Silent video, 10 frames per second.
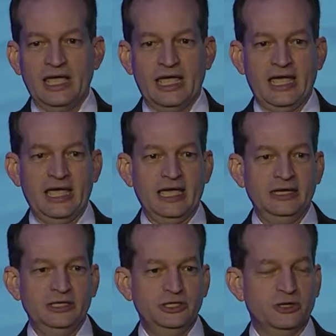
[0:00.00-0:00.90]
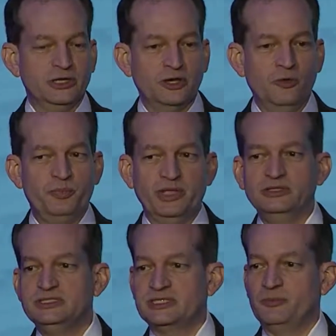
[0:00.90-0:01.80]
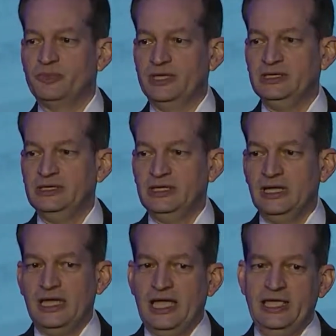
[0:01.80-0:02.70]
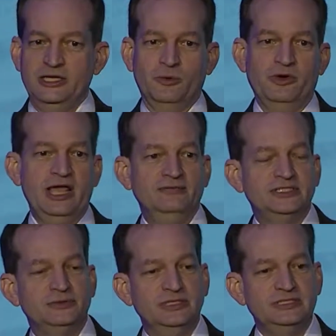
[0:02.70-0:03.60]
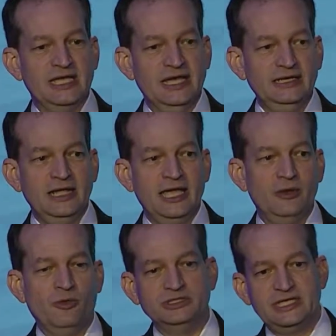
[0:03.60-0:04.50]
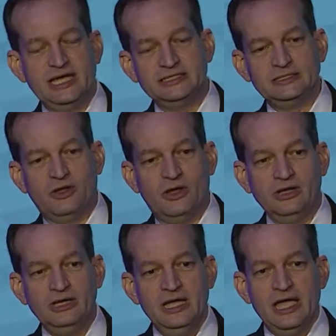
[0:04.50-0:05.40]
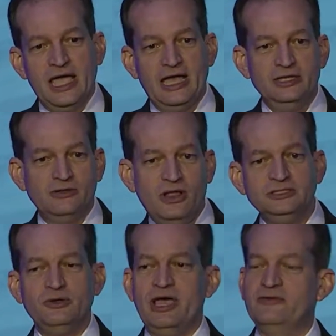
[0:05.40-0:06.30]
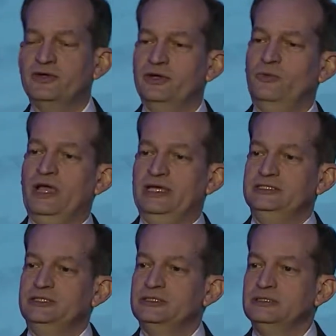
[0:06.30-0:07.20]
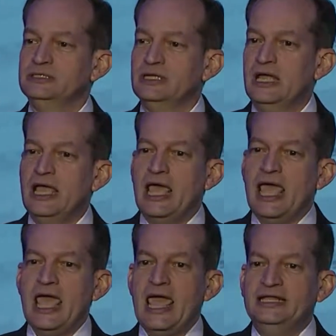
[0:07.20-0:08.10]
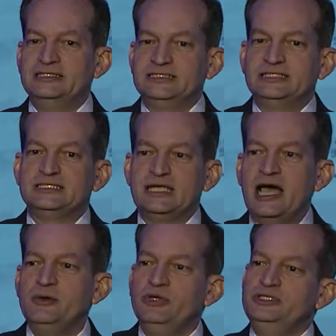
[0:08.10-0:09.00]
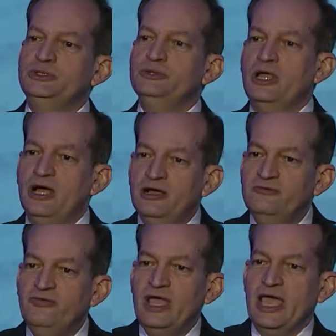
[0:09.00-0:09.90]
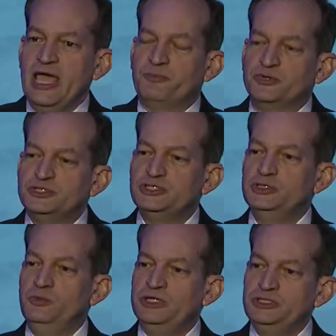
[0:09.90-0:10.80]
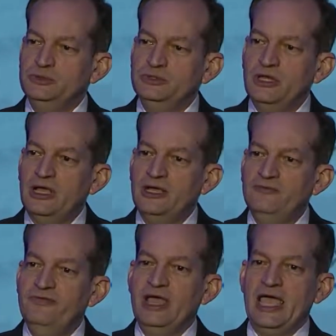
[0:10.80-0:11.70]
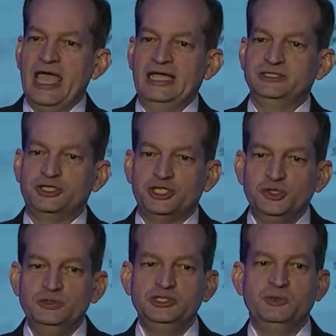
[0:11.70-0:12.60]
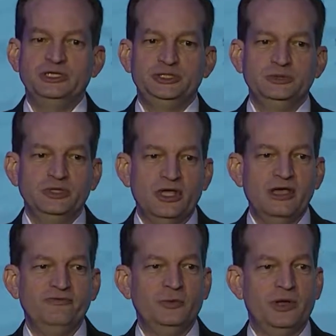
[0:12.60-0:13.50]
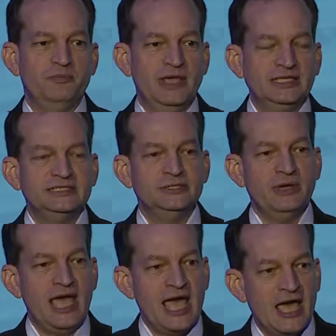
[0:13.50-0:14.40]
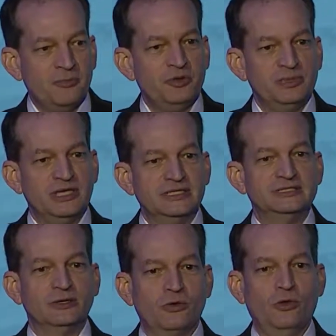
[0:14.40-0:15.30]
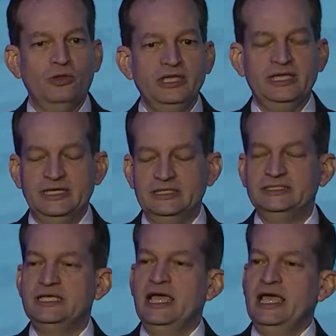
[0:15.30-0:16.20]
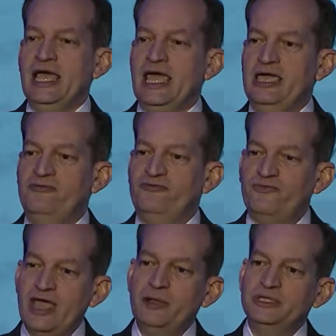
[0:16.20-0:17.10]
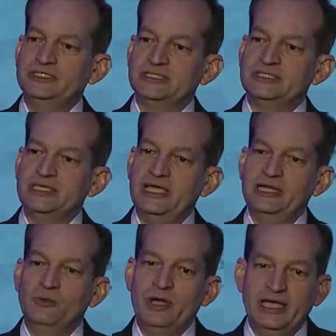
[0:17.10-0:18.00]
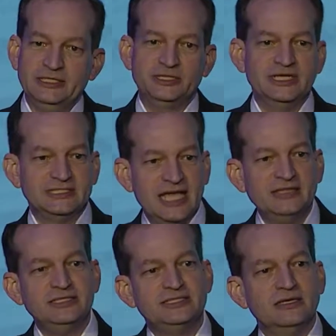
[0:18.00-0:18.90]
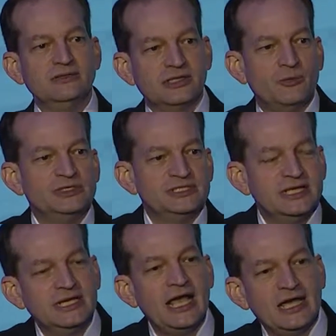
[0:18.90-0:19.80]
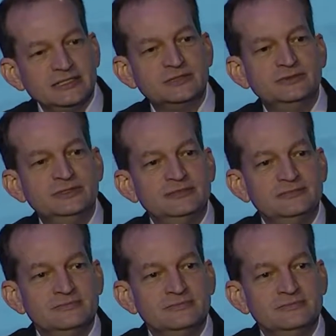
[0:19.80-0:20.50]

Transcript: and you can go build something and you won't have student debt and it won't take as long and you'll also have a good wage. And decide what you love and pursue what you love and choose what you love and what makes you happy, because the goal is a family-sustaining wage. Is that the signal that we're sending in high schools?